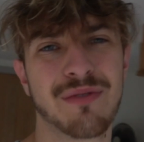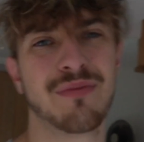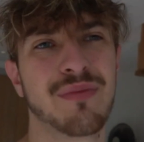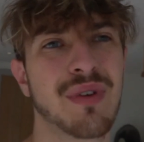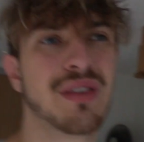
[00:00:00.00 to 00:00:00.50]

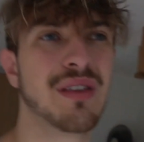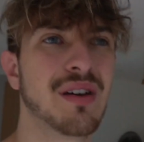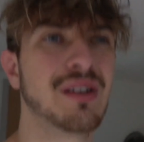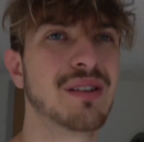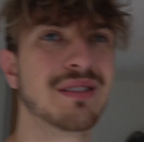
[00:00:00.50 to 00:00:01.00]
on with
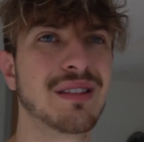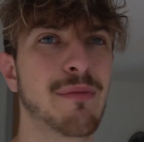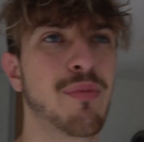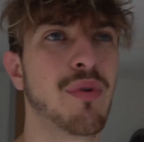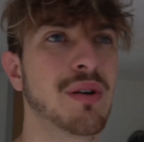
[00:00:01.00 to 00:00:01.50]

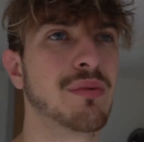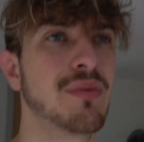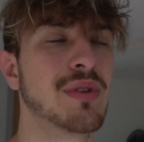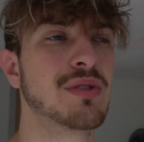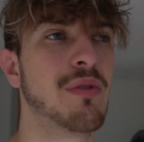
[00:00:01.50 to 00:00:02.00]
step
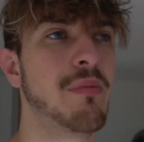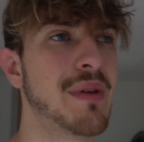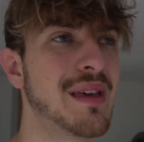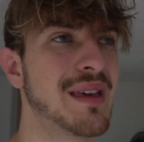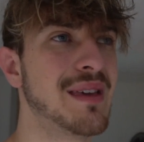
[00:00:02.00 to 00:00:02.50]
one, which will
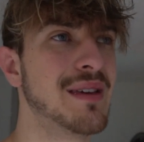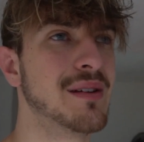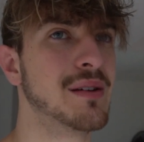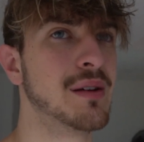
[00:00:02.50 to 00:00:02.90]
be